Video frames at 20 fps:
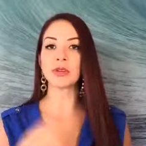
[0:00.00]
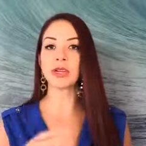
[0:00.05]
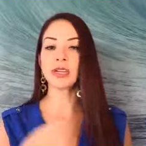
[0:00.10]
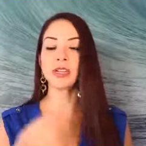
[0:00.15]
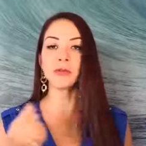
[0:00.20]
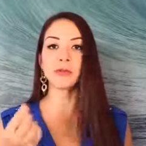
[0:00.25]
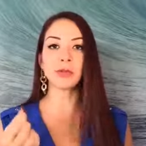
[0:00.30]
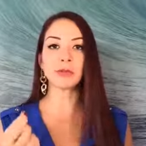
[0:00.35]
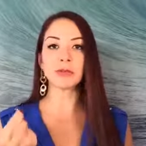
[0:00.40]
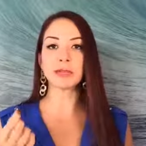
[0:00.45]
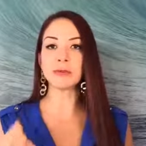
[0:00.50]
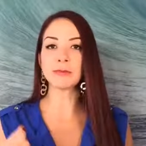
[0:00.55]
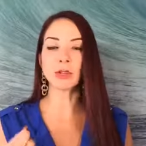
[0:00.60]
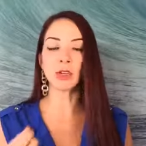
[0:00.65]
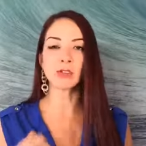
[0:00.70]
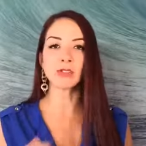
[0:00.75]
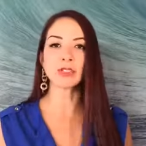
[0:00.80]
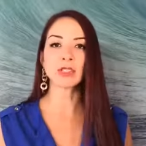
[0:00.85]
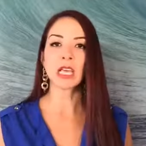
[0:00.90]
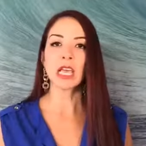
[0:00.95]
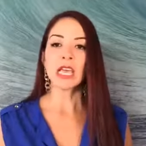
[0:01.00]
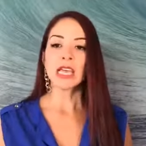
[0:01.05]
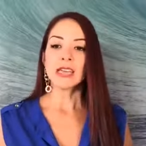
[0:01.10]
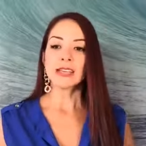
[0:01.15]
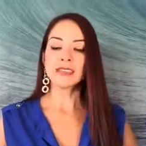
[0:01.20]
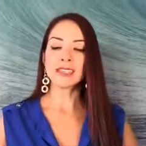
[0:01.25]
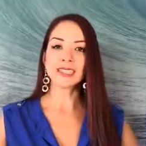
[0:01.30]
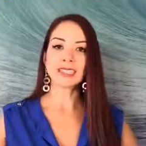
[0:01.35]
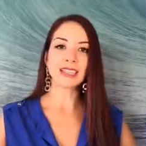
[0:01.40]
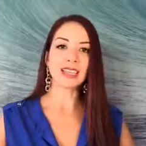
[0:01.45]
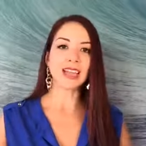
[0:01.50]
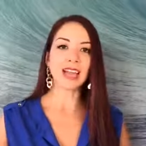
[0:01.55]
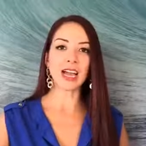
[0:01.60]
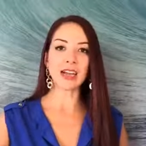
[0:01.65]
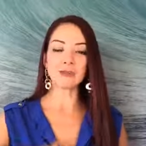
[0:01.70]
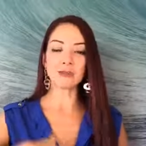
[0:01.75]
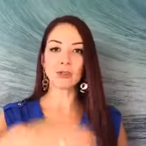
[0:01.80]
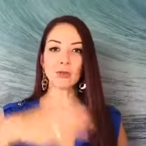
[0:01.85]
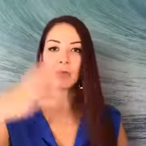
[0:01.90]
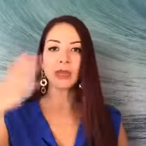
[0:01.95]
little bit of lip gloss. It doesn't have
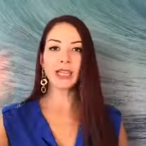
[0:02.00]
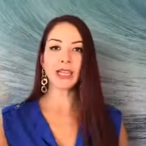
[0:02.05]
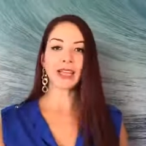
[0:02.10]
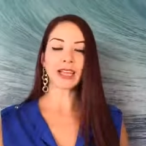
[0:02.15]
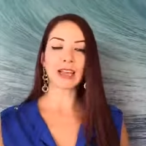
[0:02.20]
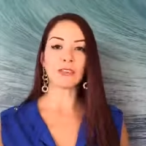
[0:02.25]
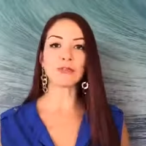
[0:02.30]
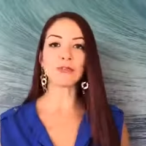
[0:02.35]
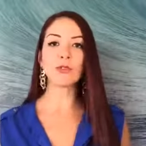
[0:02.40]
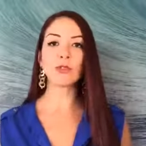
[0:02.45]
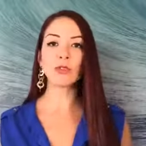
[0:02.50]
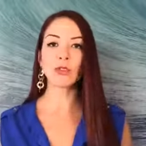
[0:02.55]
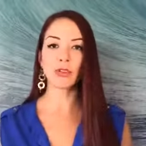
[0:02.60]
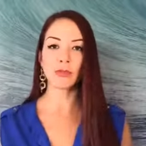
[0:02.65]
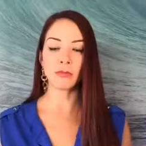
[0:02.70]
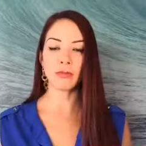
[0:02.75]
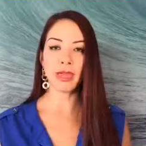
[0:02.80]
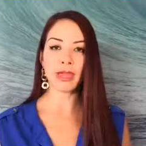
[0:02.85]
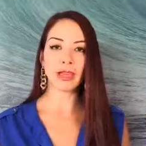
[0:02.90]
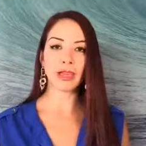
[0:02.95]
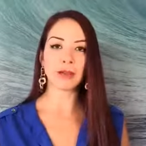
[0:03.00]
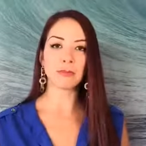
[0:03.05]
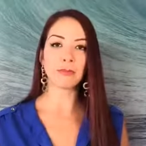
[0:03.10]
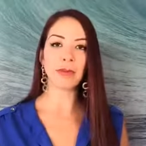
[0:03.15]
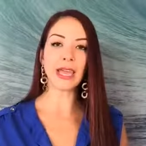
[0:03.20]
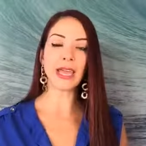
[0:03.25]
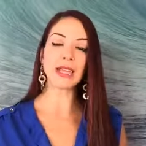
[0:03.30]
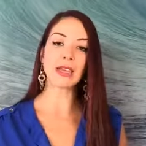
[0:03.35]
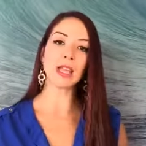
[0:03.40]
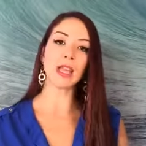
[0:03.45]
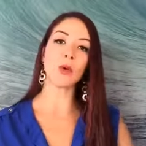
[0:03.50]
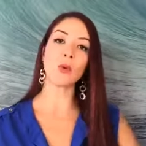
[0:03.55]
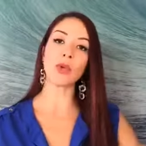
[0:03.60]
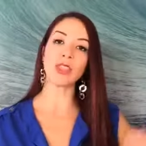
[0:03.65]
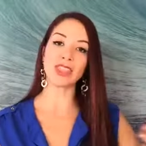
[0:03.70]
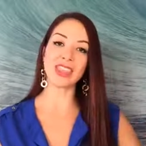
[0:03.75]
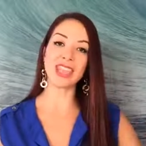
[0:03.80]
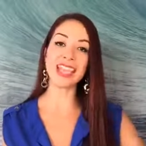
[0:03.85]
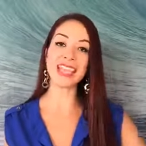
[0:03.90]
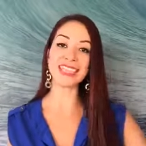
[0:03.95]
to be like a full-on makeup. And with
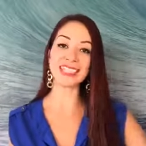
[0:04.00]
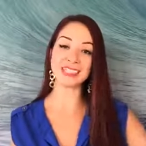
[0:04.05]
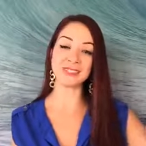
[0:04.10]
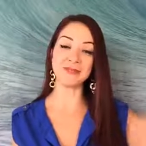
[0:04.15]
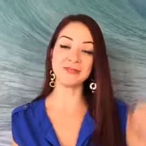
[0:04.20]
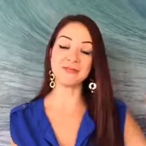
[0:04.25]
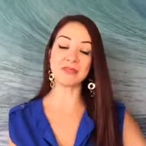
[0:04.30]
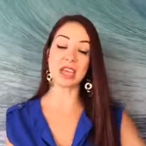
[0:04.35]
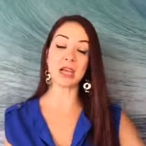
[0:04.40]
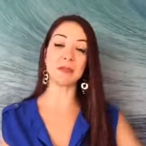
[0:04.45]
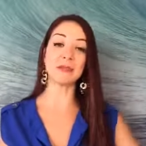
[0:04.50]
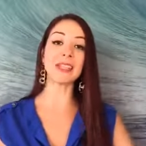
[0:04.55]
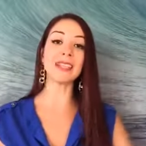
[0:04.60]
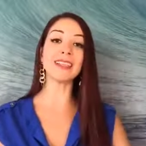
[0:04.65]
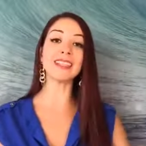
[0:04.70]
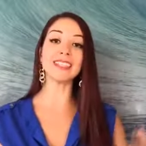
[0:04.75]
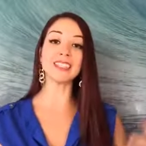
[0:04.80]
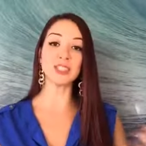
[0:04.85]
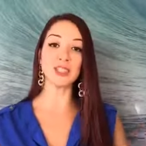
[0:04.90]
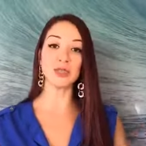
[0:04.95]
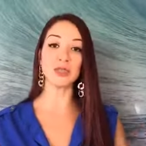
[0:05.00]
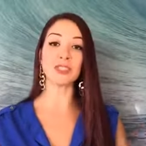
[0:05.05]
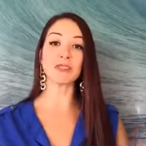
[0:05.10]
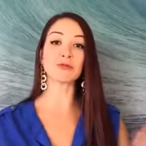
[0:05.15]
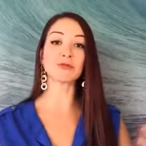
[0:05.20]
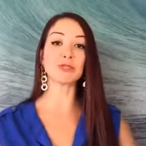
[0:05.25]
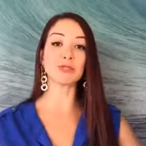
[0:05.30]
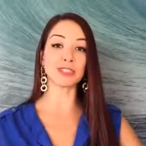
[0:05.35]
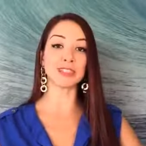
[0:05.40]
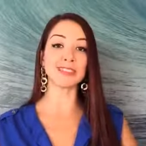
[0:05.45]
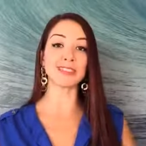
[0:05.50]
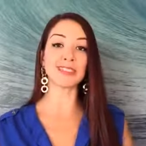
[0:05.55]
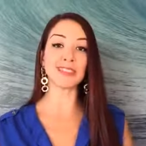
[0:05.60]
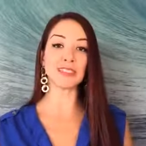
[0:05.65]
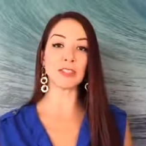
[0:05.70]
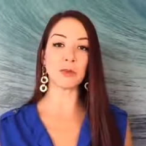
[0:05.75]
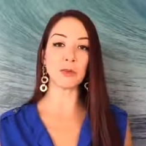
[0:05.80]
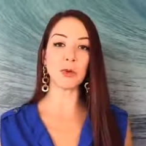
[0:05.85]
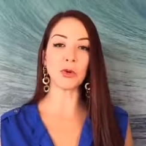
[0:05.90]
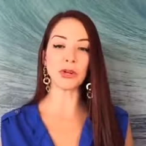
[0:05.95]
this, I'm leading to the routines in the
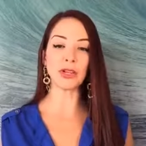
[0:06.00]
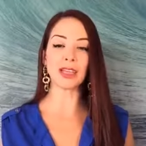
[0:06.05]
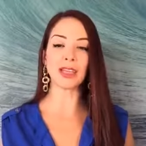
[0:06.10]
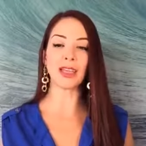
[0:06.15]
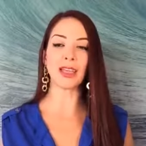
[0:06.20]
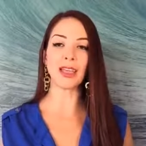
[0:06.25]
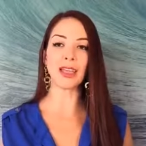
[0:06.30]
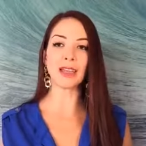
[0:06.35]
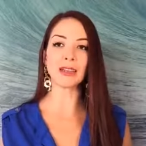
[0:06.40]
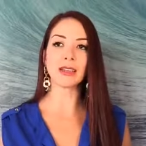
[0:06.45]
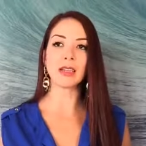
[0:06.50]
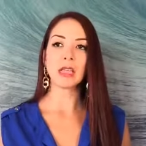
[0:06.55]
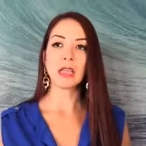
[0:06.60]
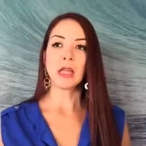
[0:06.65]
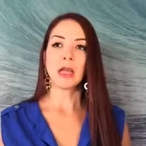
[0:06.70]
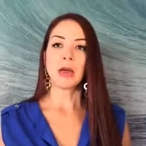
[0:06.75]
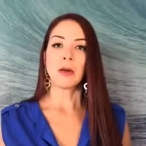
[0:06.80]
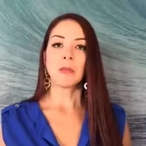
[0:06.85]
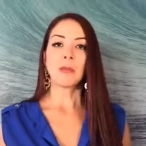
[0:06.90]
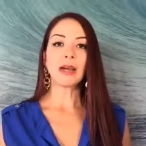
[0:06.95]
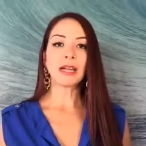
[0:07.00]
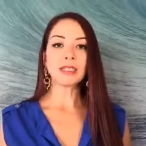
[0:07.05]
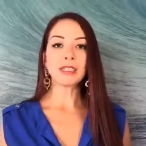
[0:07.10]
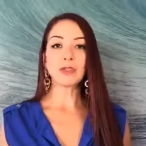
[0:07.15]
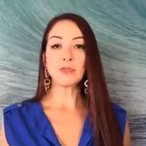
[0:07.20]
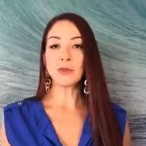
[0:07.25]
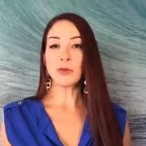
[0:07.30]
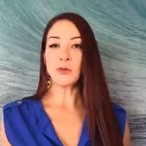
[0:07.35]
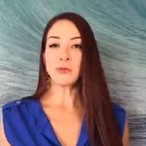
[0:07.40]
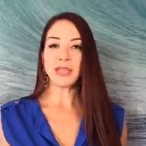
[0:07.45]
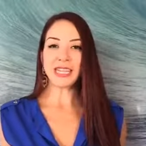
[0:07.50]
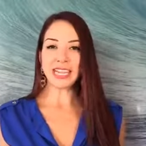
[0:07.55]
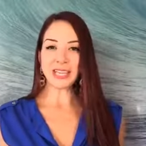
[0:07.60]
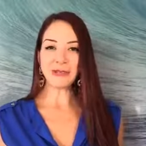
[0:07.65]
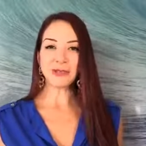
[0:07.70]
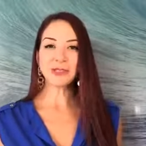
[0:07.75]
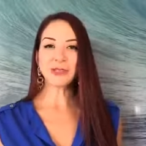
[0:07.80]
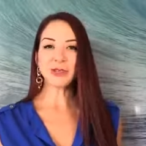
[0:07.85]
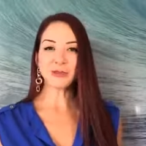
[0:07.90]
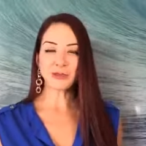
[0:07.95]
morning. And part of you being able
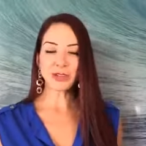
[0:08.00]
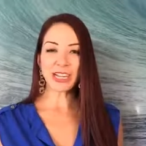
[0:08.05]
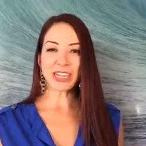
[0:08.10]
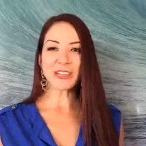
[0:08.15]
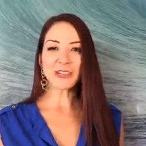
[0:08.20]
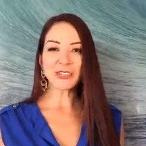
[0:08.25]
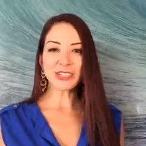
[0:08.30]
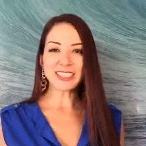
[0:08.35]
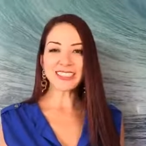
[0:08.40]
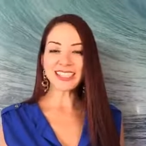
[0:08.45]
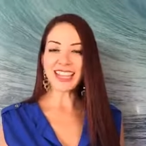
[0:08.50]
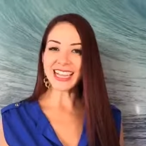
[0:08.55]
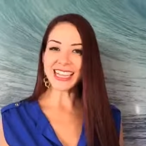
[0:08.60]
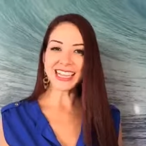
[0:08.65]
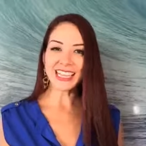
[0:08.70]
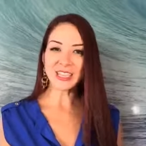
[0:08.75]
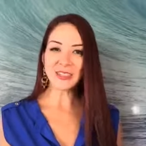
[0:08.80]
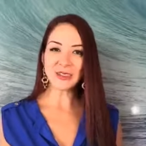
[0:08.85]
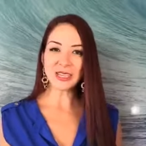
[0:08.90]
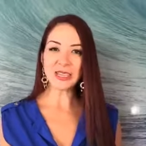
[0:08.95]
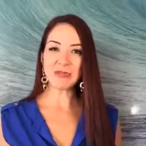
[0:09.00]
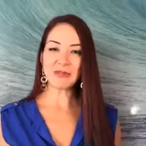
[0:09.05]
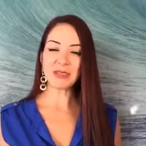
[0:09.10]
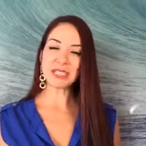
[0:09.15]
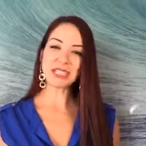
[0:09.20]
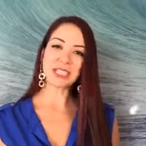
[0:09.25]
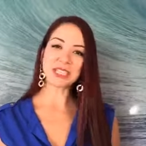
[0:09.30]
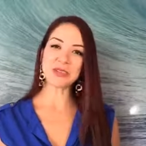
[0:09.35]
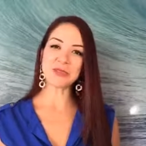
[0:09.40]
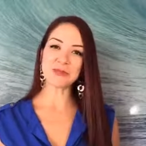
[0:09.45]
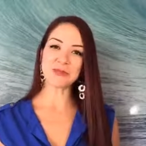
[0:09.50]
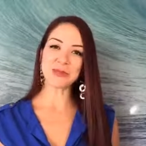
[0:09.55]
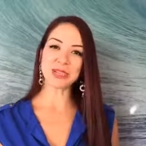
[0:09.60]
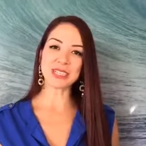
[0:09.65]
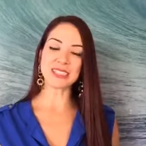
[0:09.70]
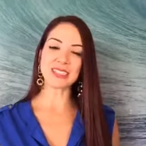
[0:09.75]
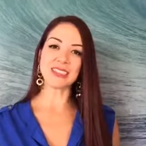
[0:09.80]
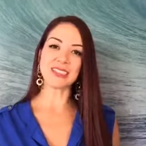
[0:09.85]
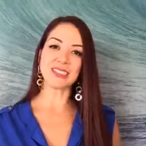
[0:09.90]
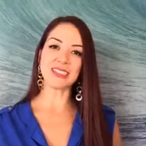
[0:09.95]
to upgrade your style and your image and your
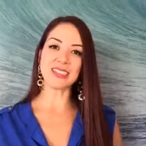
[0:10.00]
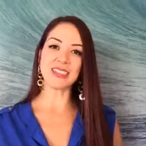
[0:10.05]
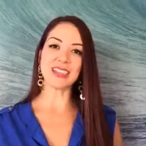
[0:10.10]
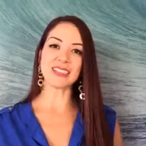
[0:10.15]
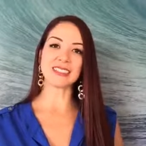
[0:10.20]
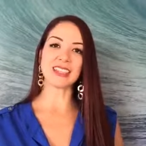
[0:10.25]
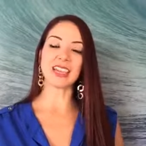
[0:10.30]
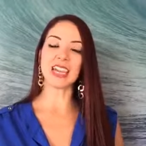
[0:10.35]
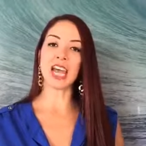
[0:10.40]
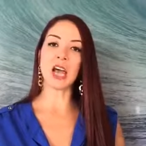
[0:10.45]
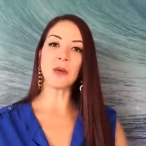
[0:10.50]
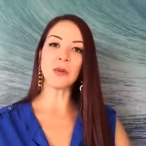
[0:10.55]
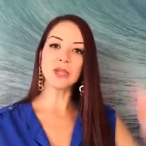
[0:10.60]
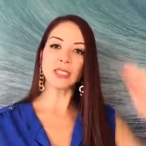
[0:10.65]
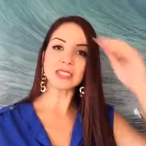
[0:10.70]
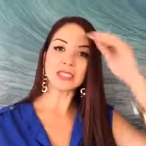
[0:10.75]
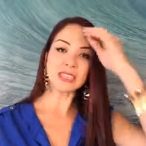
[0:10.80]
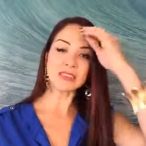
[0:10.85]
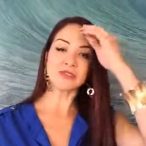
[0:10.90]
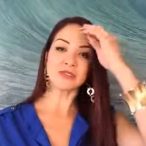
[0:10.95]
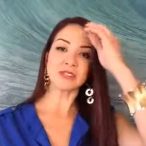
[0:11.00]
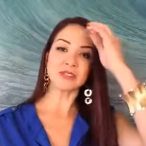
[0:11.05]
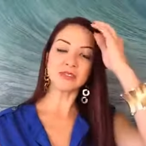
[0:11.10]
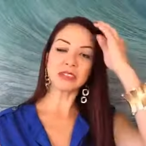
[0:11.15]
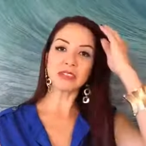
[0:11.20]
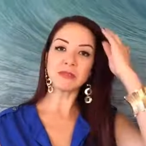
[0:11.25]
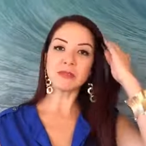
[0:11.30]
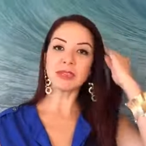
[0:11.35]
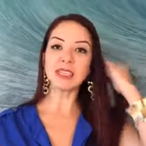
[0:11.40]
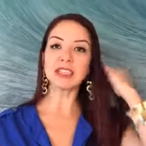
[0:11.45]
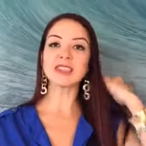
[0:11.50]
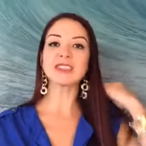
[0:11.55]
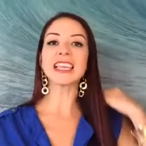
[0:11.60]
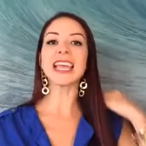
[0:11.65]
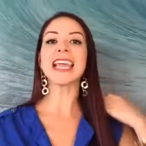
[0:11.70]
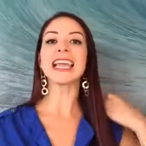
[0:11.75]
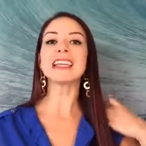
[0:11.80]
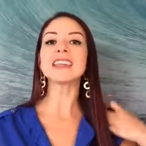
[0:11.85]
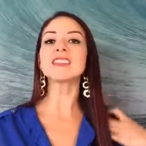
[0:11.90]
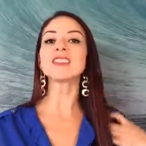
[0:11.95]
presence is allowing 10, 15 minutes
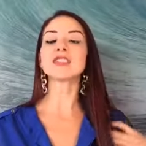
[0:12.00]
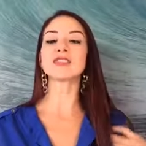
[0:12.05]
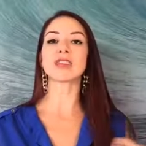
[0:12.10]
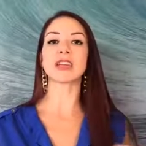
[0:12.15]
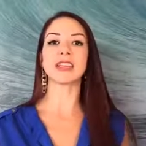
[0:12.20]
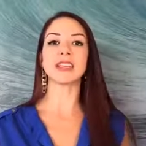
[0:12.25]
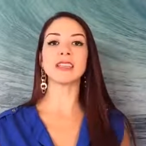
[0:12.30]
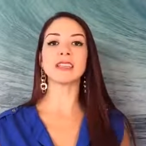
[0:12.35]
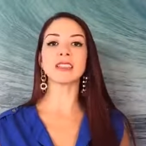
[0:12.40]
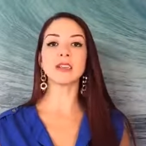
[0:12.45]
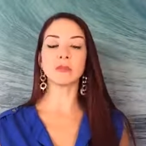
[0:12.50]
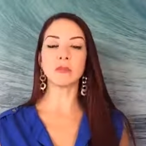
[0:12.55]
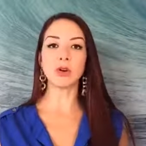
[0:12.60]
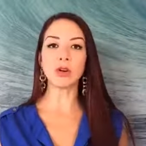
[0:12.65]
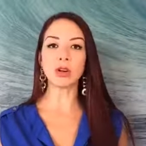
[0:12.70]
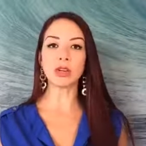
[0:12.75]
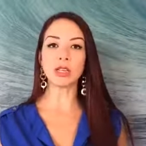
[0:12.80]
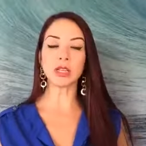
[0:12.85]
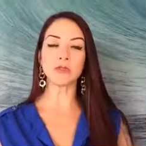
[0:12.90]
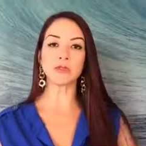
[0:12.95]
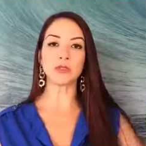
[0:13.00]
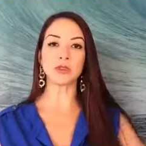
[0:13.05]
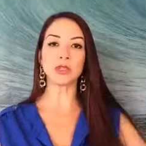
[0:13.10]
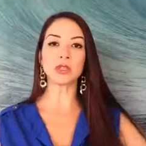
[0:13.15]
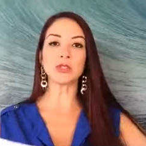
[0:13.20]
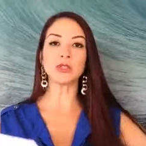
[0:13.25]
extra in the morning for you. I